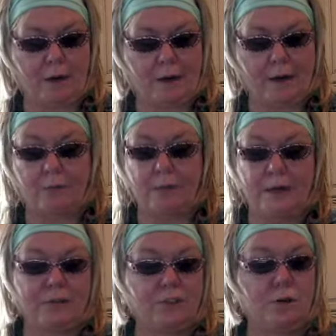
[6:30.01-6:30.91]
and we
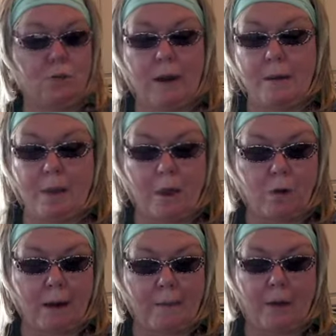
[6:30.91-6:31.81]
never saw Grandma
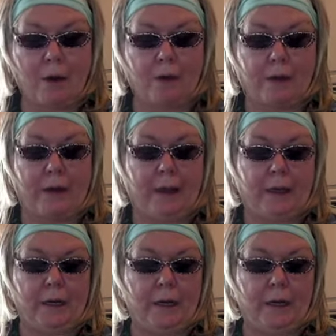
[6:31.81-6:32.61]
and Grandpa again.